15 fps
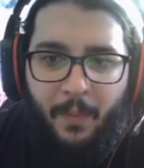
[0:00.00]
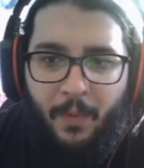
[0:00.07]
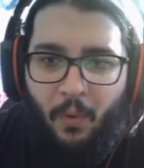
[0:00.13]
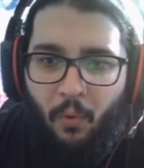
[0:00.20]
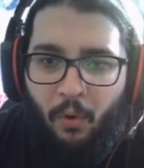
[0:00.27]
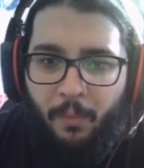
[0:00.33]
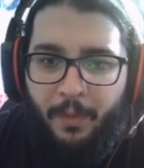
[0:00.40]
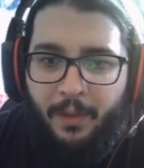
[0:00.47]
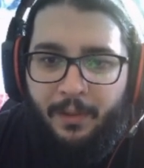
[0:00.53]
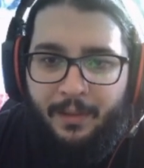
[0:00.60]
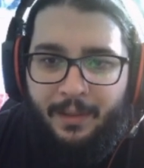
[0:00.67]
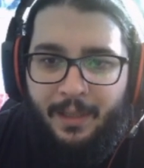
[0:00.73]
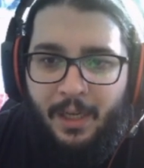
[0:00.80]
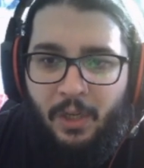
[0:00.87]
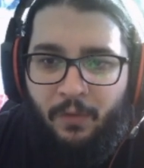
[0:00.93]
Orbital
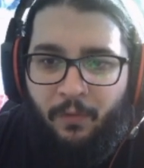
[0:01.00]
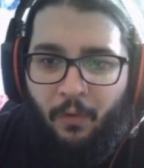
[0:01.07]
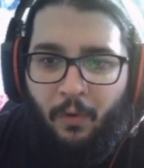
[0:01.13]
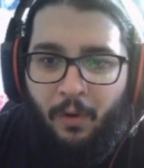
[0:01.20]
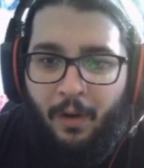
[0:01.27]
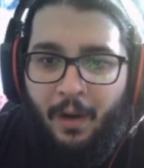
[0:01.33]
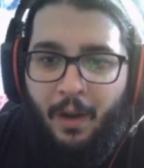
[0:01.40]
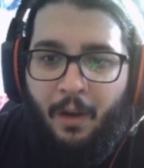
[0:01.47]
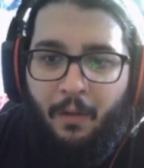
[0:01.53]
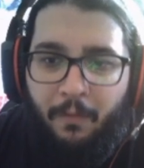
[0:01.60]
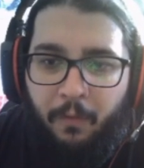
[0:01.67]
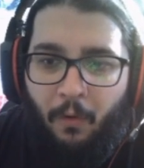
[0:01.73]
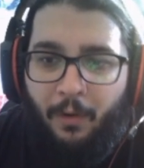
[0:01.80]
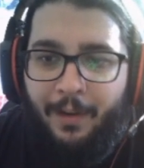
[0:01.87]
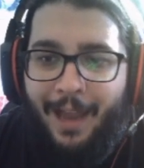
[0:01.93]
Siege for
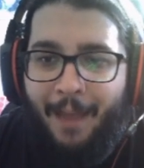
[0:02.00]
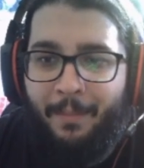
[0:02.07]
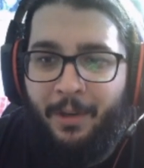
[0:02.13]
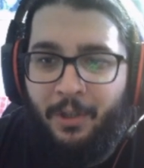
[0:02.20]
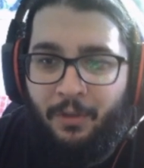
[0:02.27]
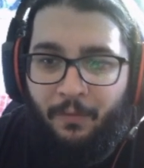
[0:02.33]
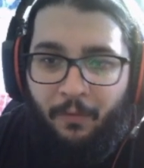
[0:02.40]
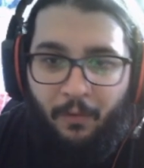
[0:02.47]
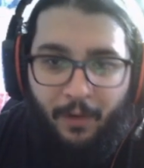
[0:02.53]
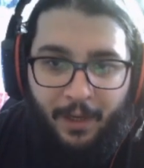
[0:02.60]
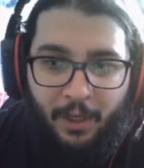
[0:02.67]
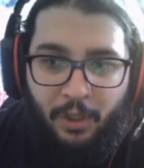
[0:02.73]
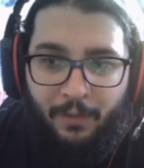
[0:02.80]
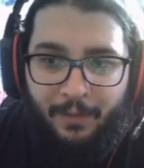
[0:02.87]
4 damage for each of the